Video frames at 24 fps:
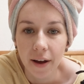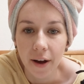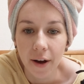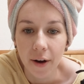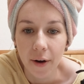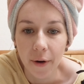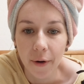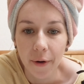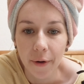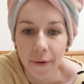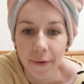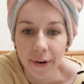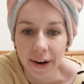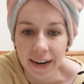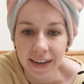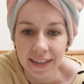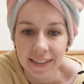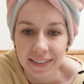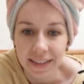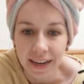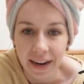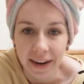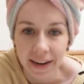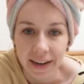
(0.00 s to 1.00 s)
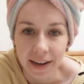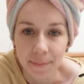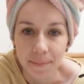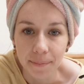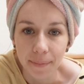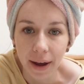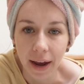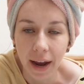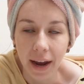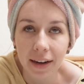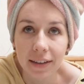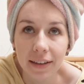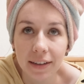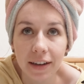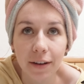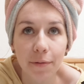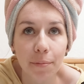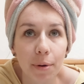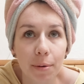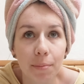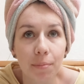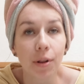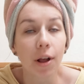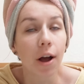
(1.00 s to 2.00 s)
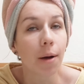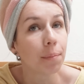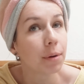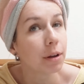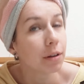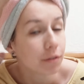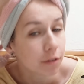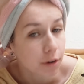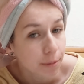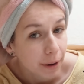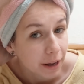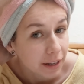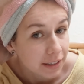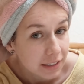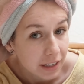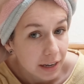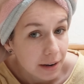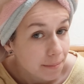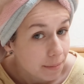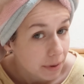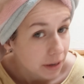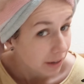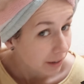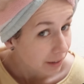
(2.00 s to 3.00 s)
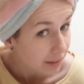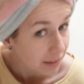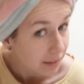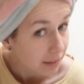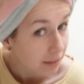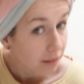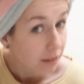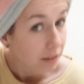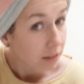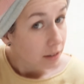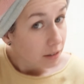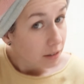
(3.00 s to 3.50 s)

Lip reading: Alright, I am back. I've been plopping for about 10 minutes,